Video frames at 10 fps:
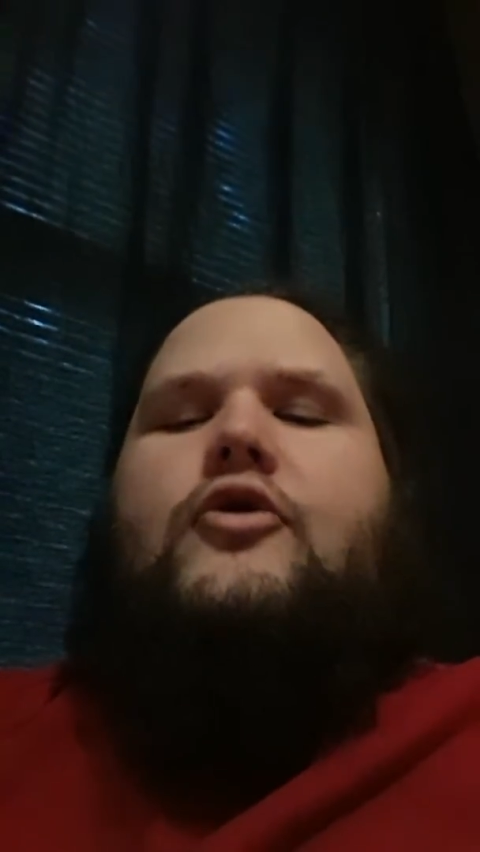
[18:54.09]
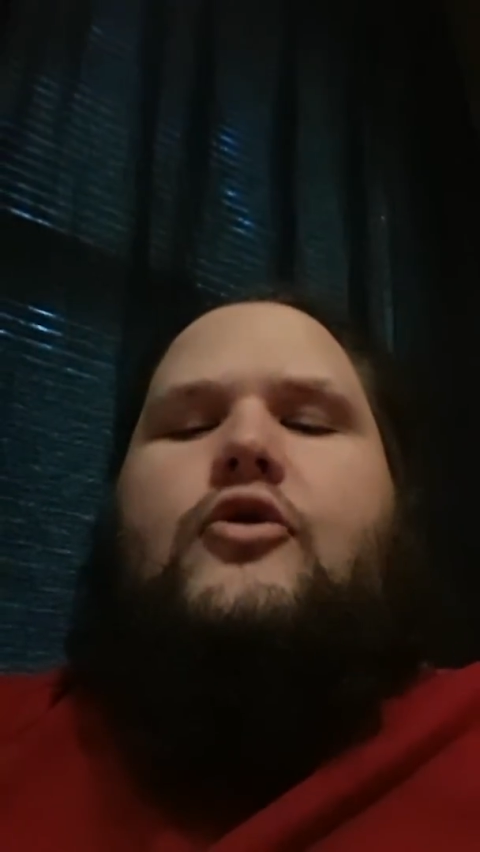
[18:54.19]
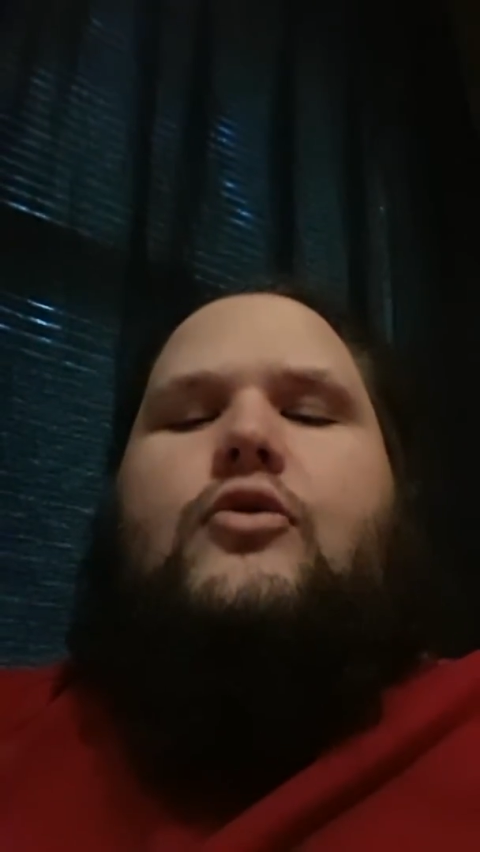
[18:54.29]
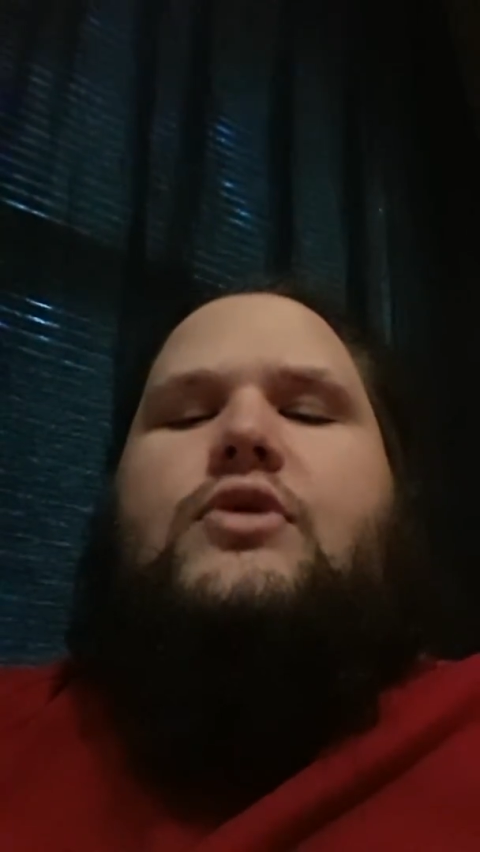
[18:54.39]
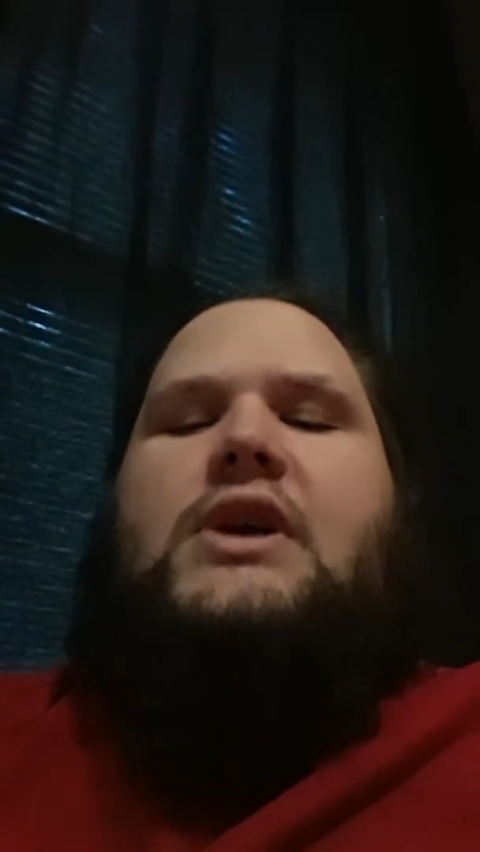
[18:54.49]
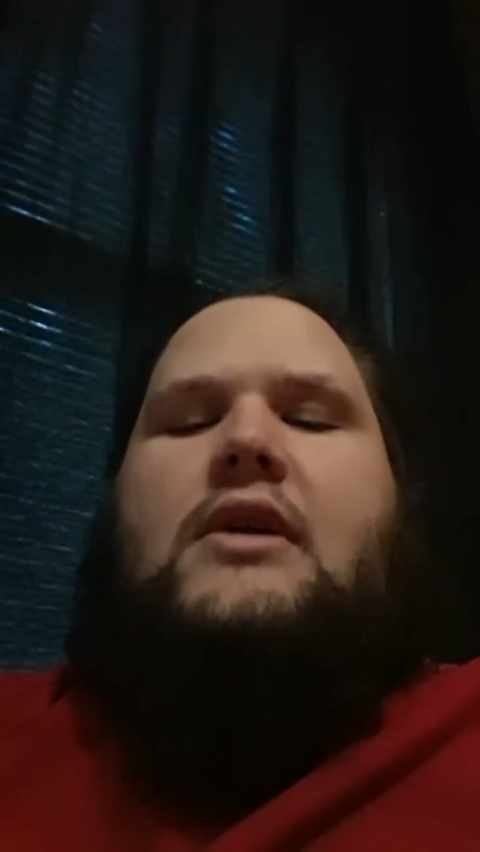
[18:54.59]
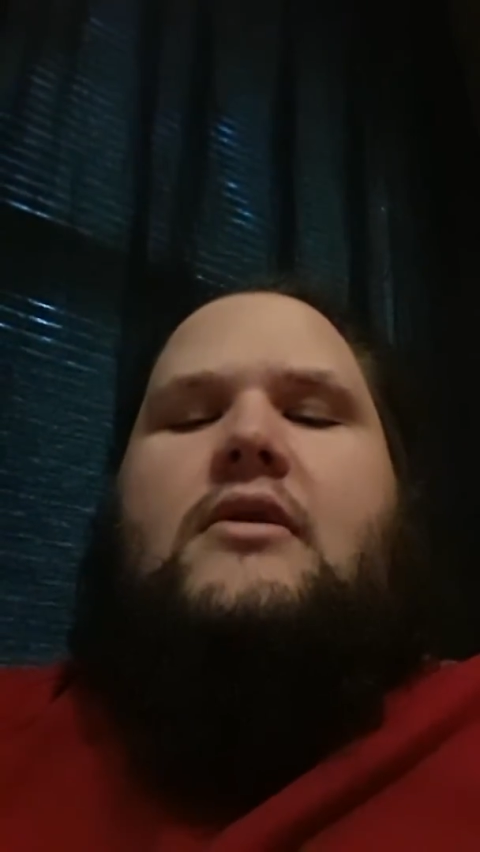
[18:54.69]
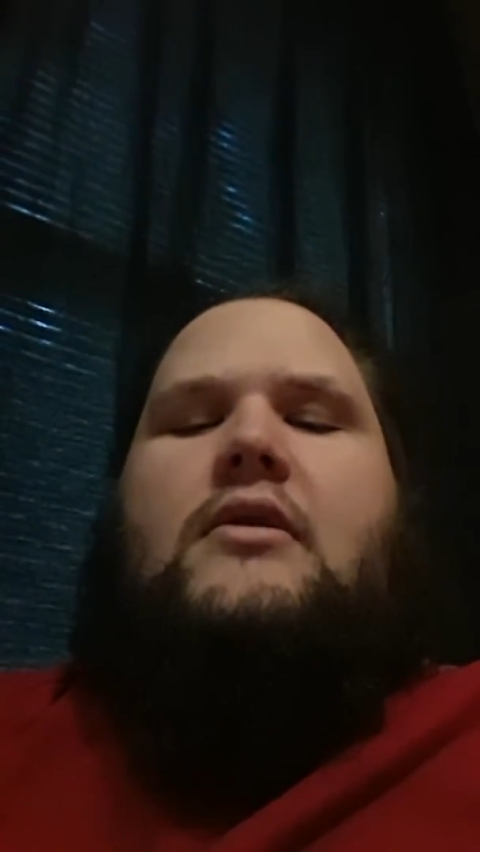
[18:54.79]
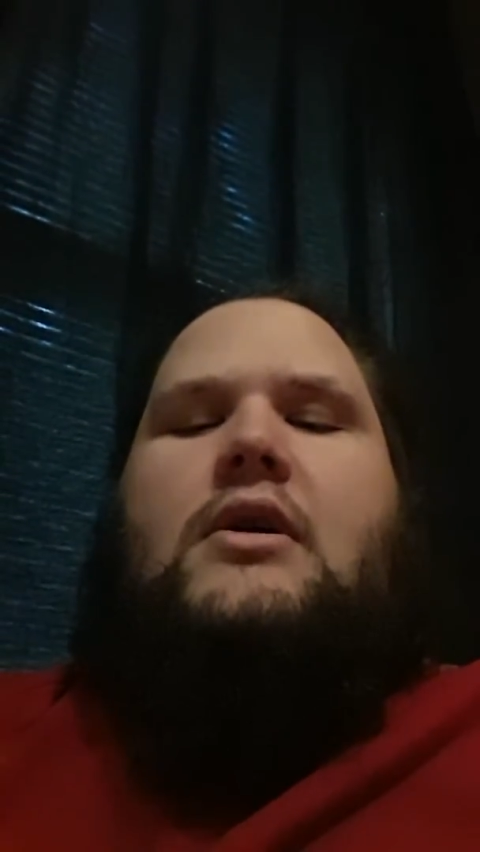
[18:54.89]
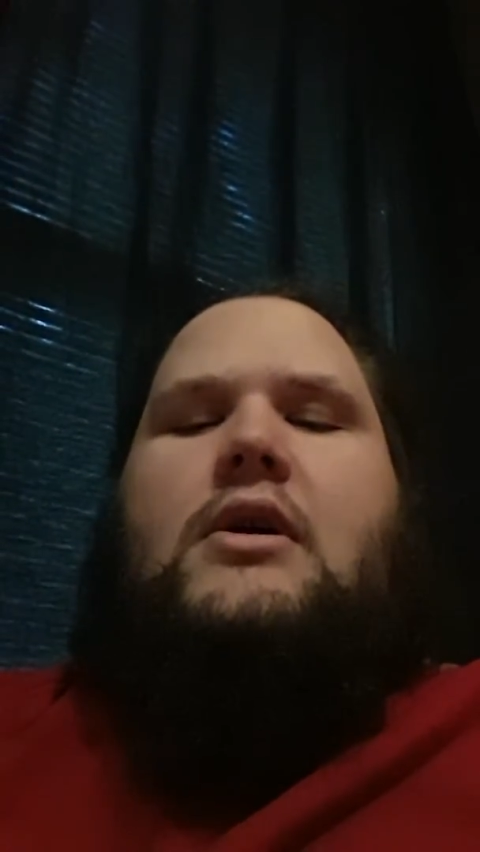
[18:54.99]
Do check
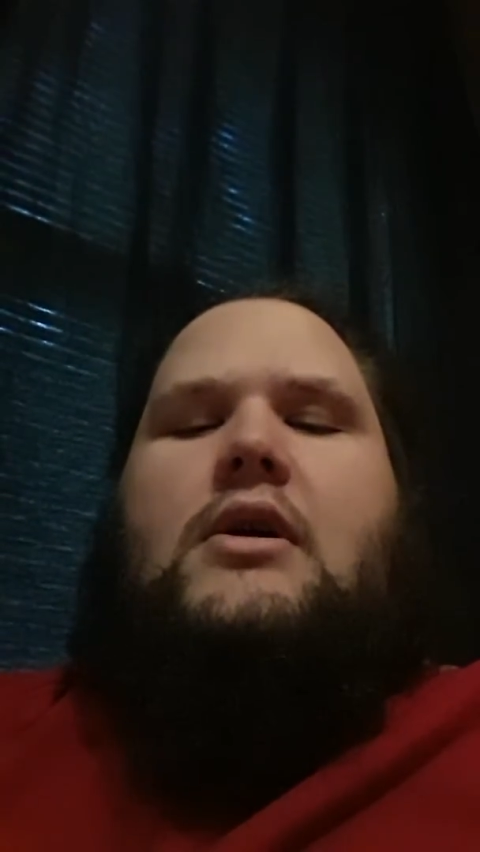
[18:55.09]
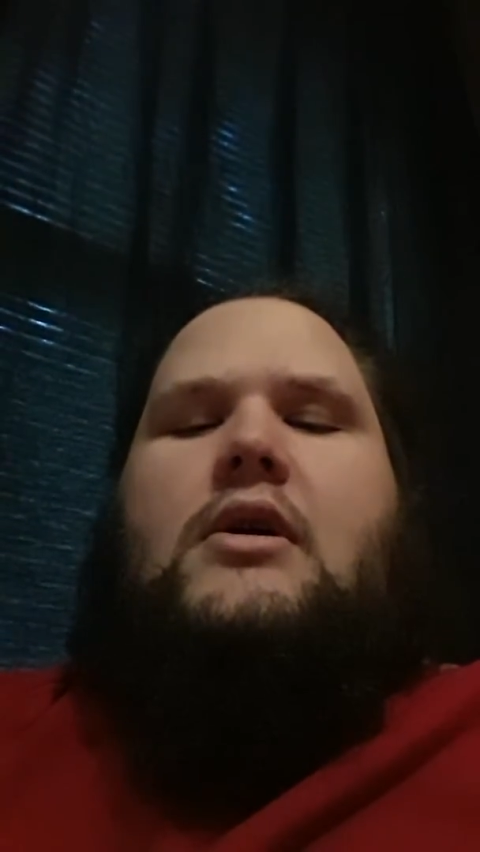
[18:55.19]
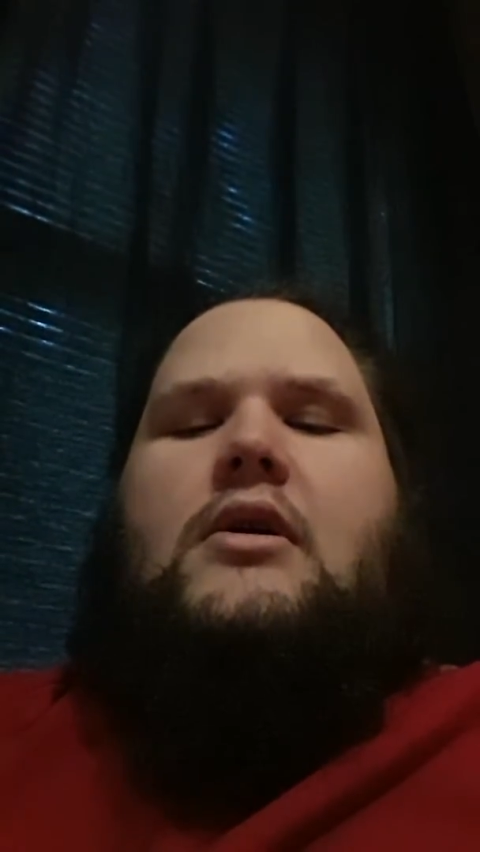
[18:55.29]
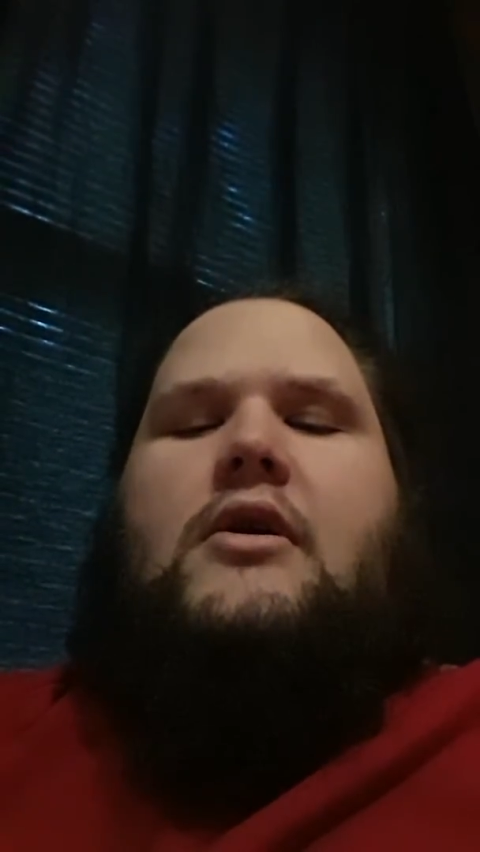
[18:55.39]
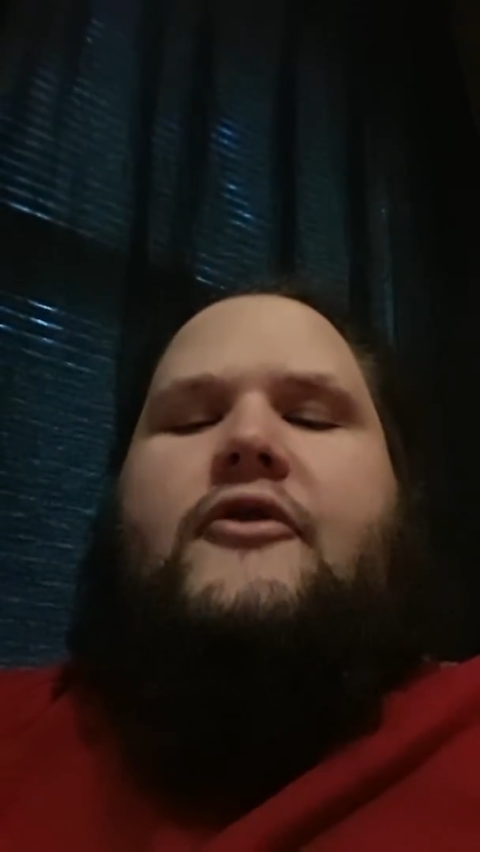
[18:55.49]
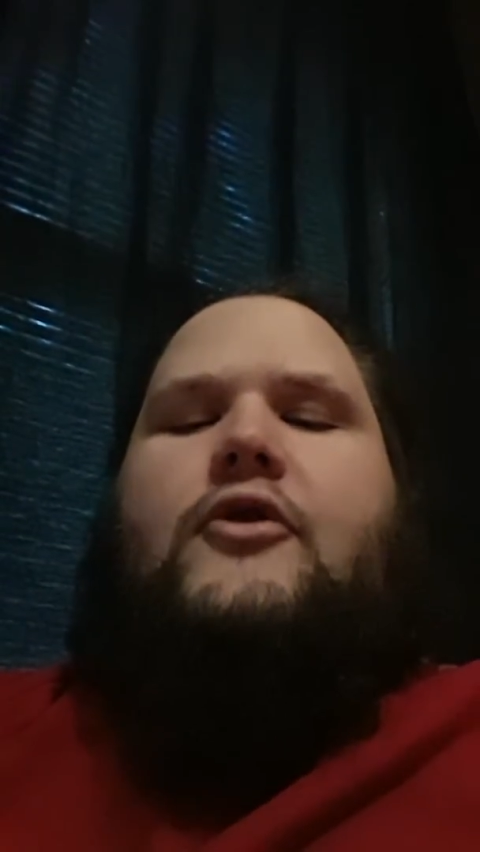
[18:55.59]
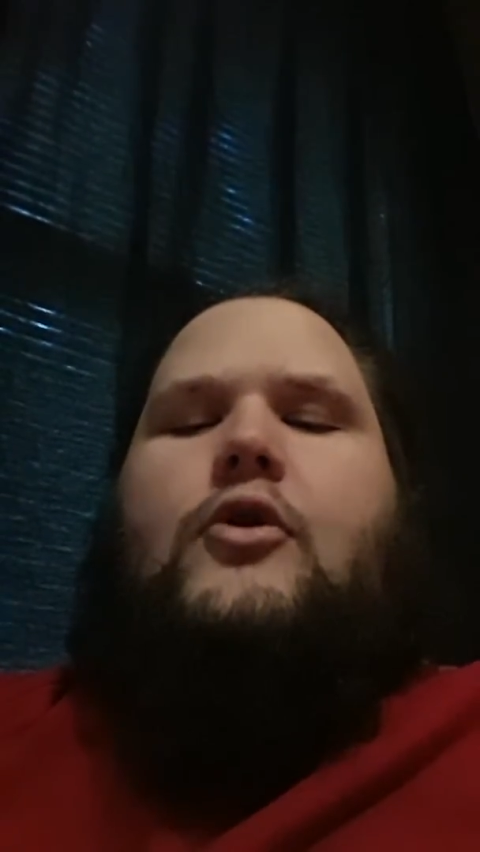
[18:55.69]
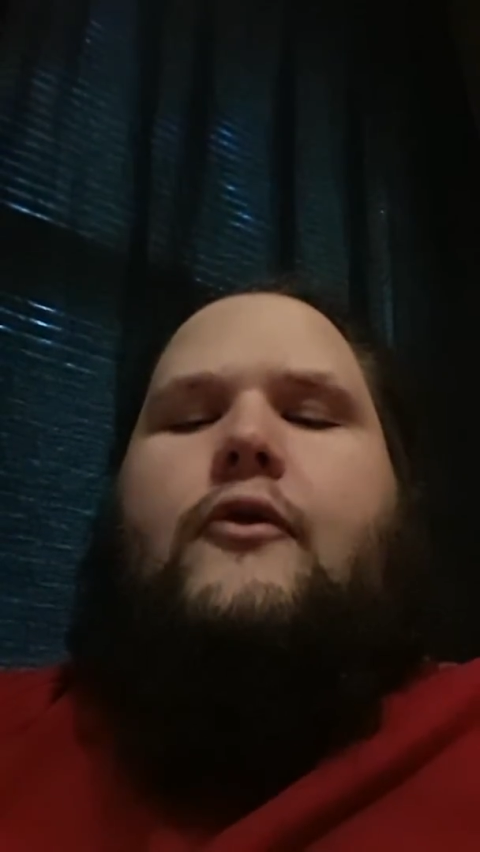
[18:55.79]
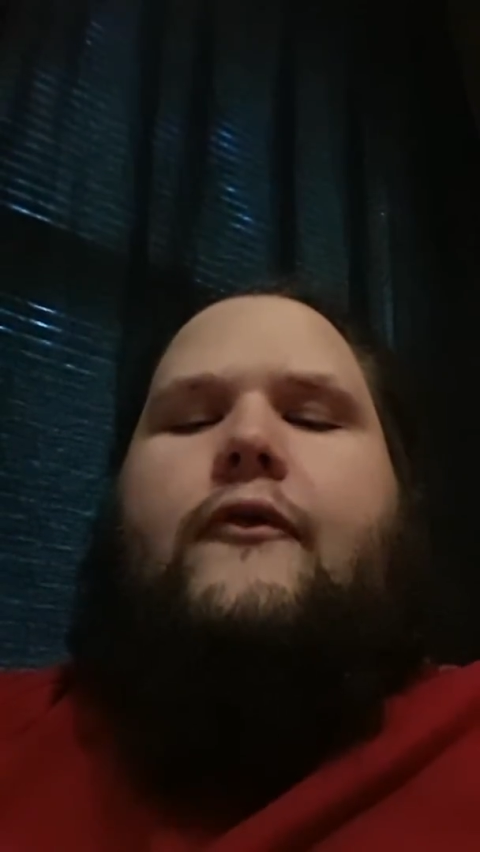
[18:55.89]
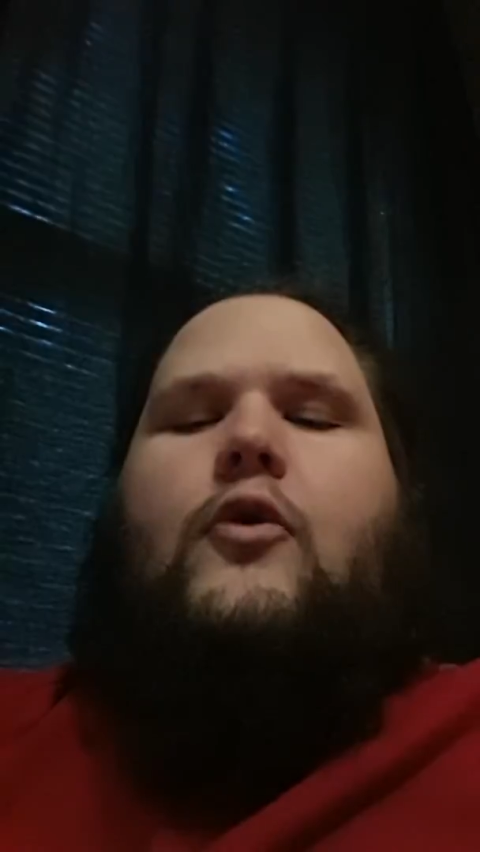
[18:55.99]

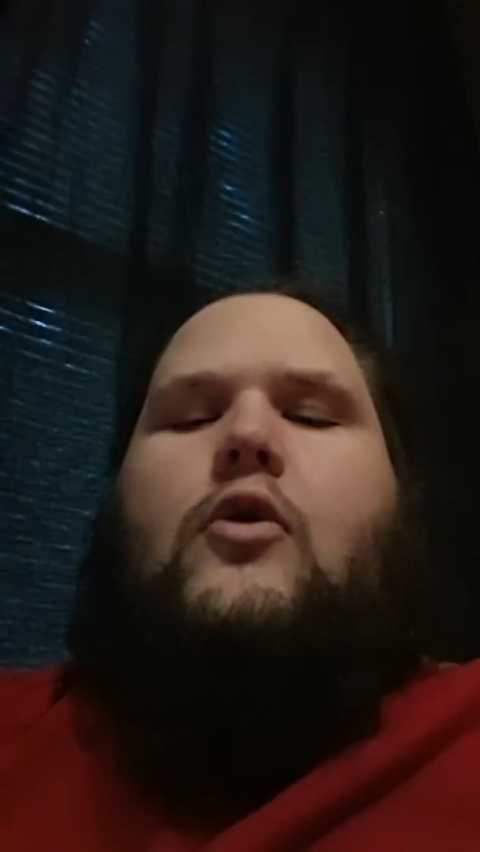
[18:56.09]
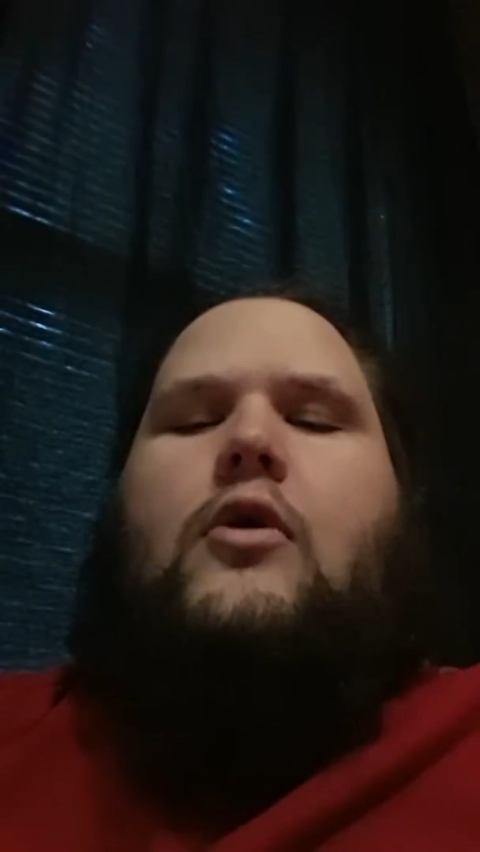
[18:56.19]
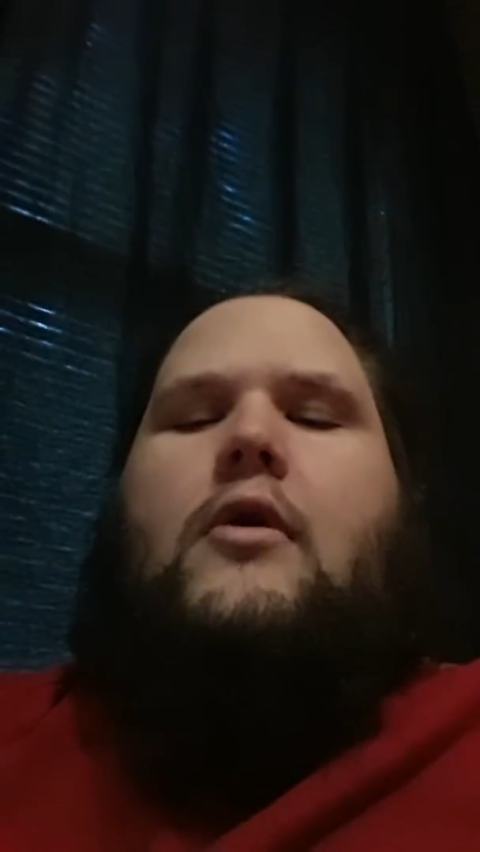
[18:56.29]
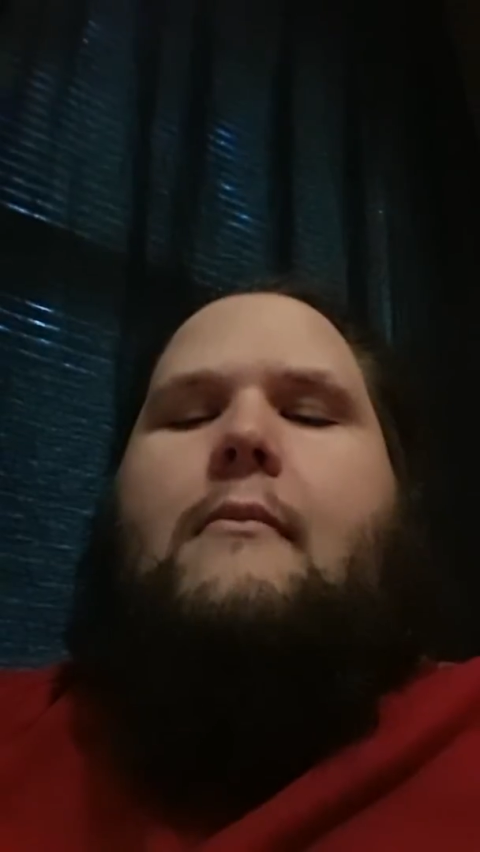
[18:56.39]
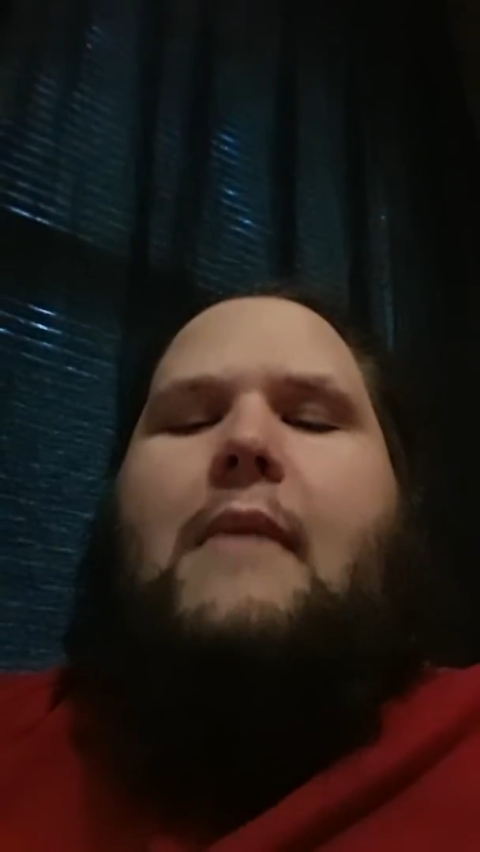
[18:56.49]
also for